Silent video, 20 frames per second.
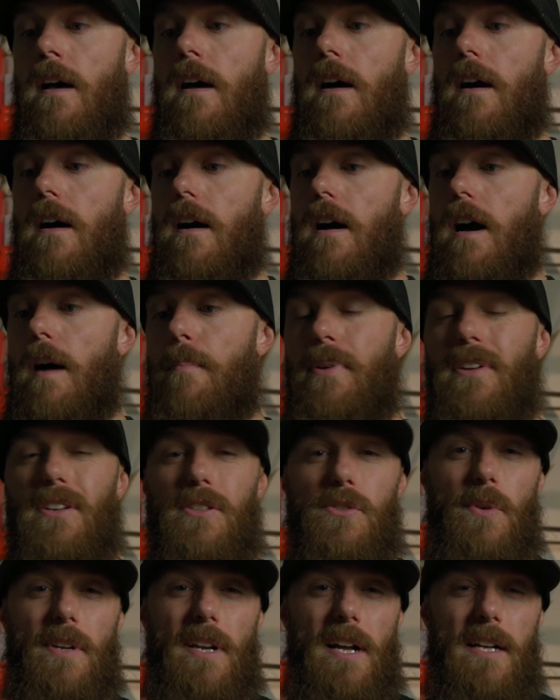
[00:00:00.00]
Uphill
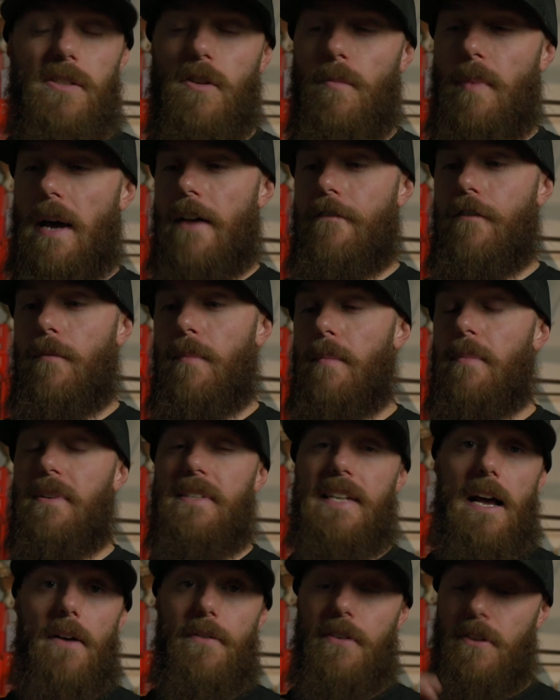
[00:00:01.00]
is really not so bad for me, but
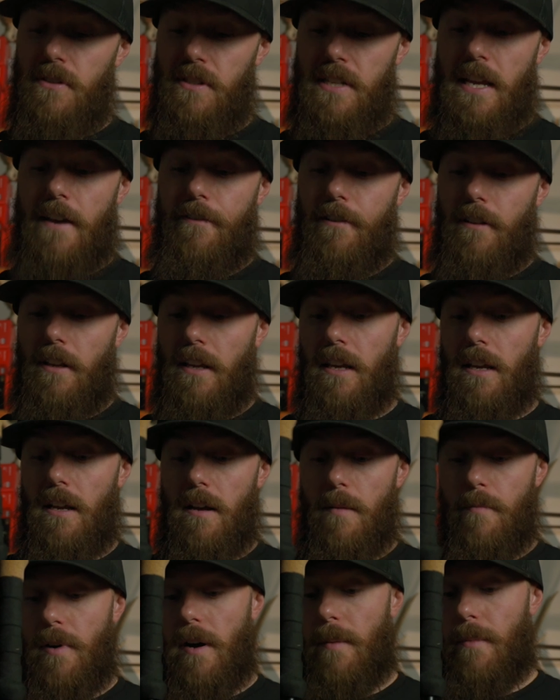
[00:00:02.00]
downhill is definitely
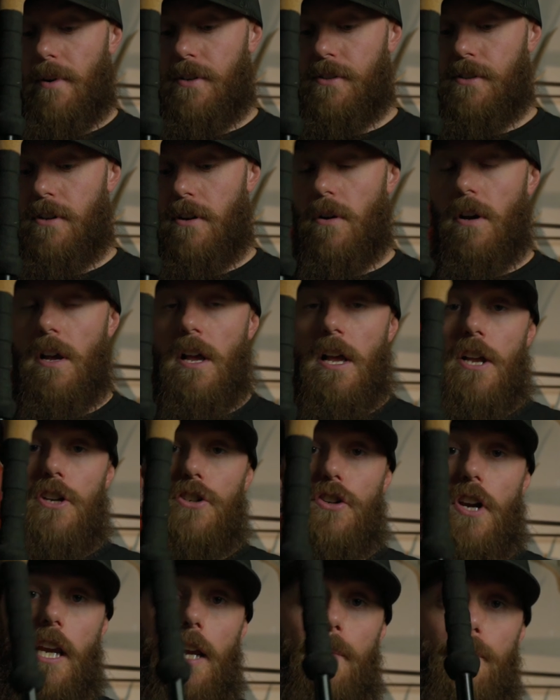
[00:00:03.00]
a bummer, so
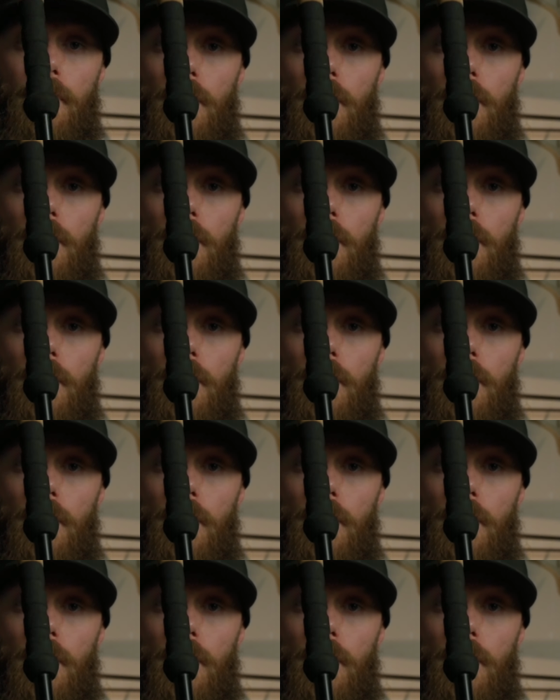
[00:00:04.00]
trekking